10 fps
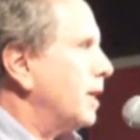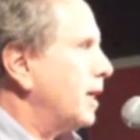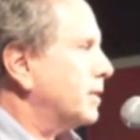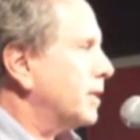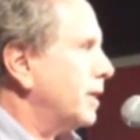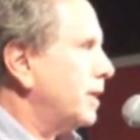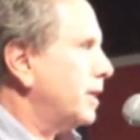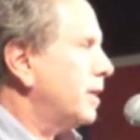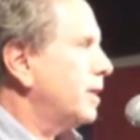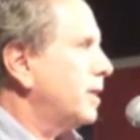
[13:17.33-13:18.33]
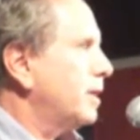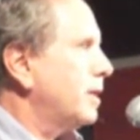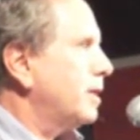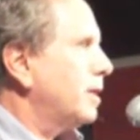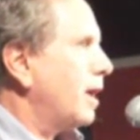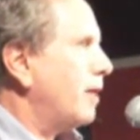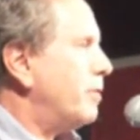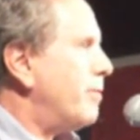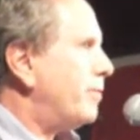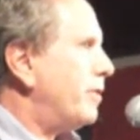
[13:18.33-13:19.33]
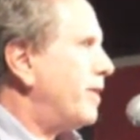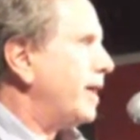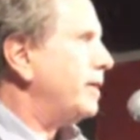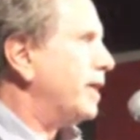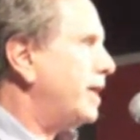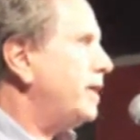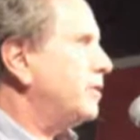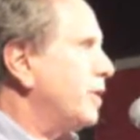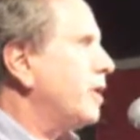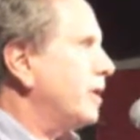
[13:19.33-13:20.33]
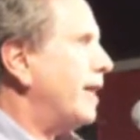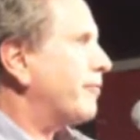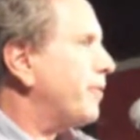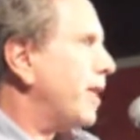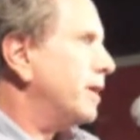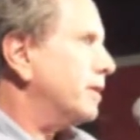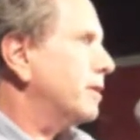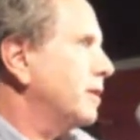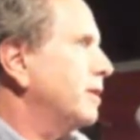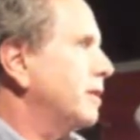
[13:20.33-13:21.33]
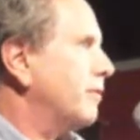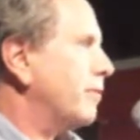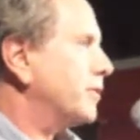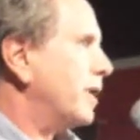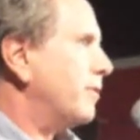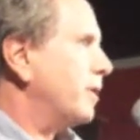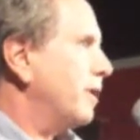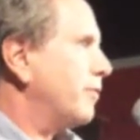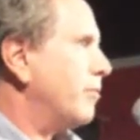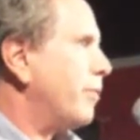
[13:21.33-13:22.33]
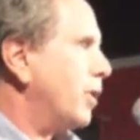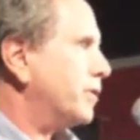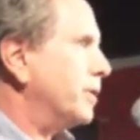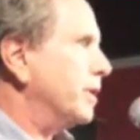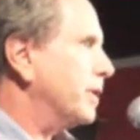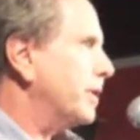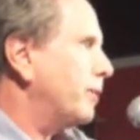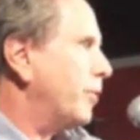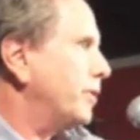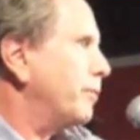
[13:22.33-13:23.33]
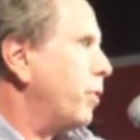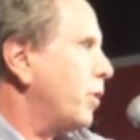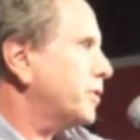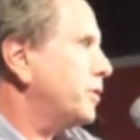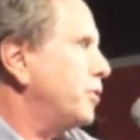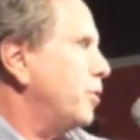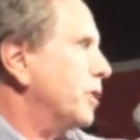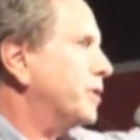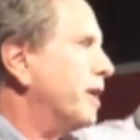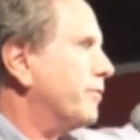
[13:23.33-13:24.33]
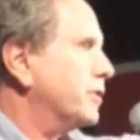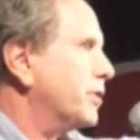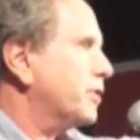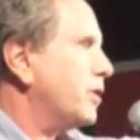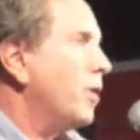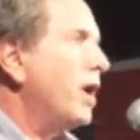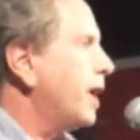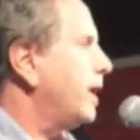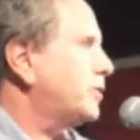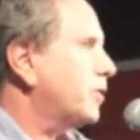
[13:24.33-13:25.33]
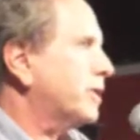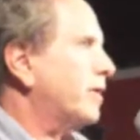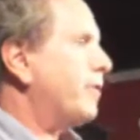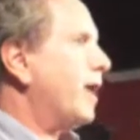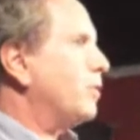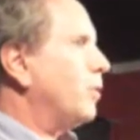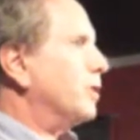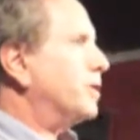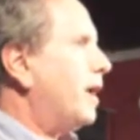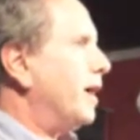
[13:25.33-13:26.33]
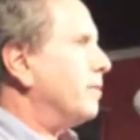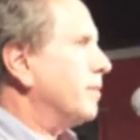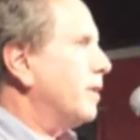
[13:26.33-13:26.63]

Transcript: I say, I remember then that he, that flight, from, San, uh, from Boston that went to Boston, Newark, San Francisco. He took that flight all the time.